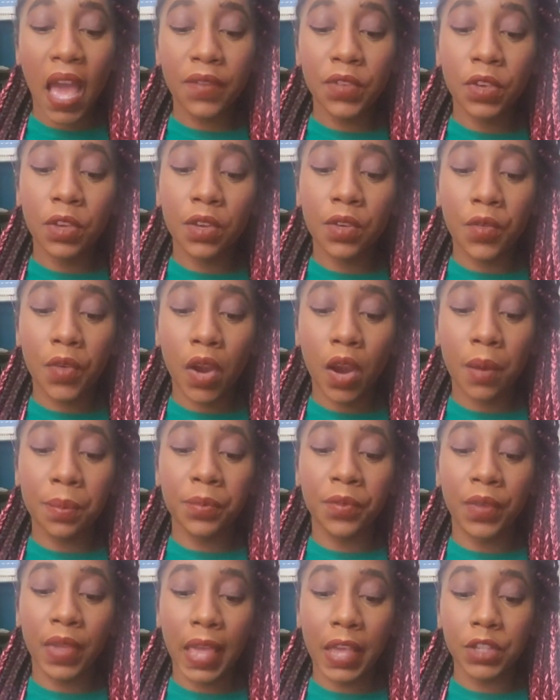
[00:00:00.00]
Have you
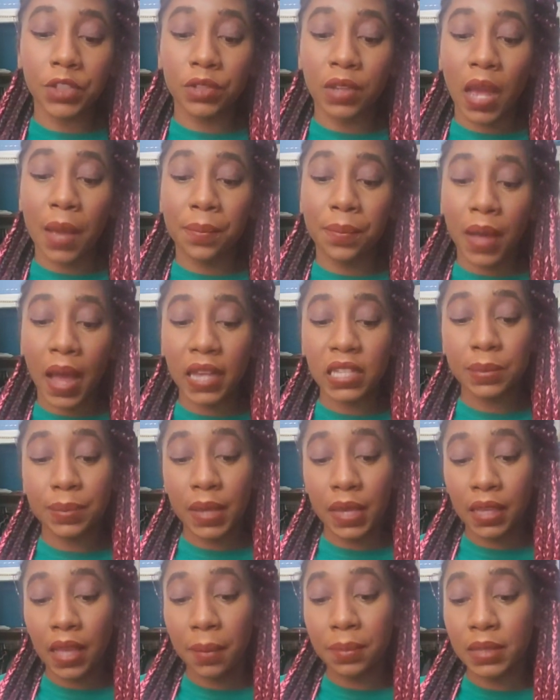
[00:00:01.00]
confirmed FedEx
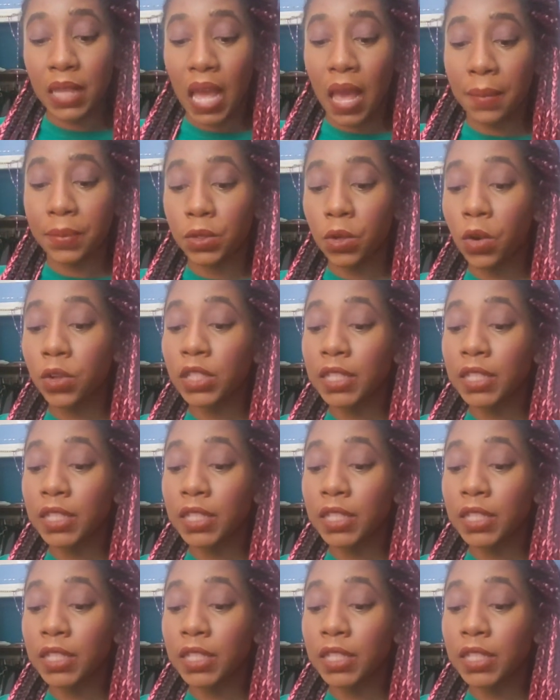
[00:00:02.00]
Dropbox pickup times